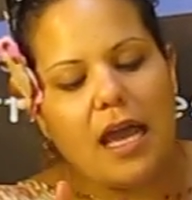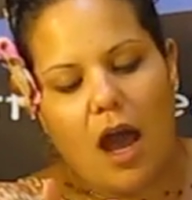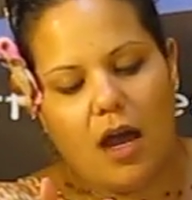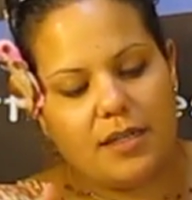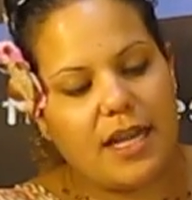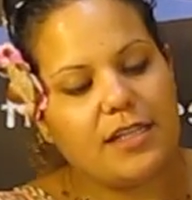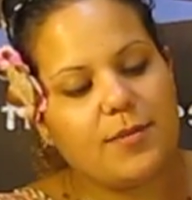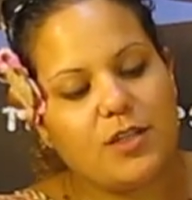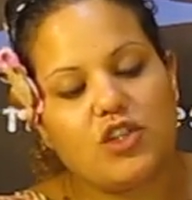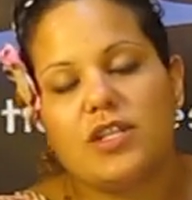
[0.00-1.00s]
Not to
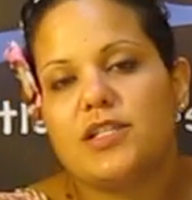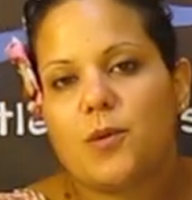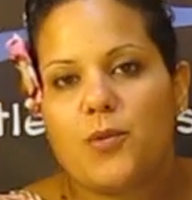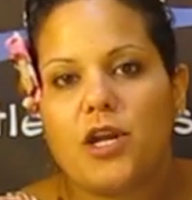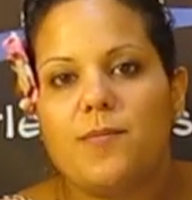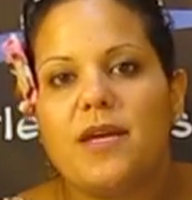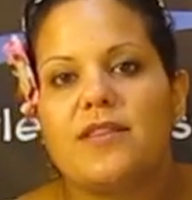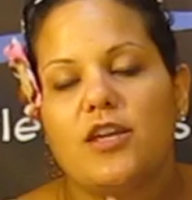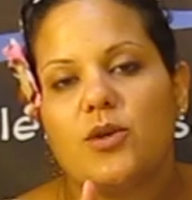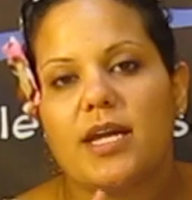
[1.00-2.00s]
mention these are pretty big
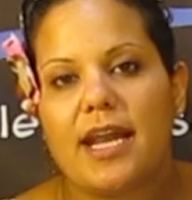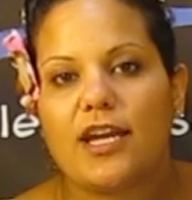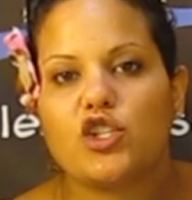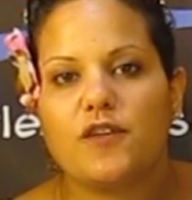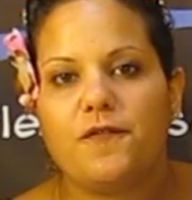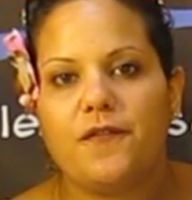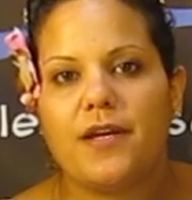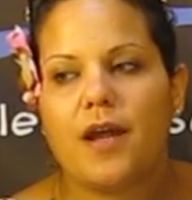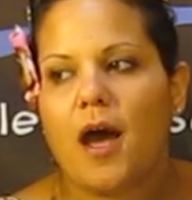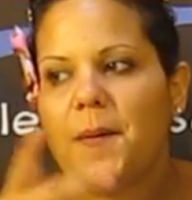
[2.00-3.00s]
that you can actually fit,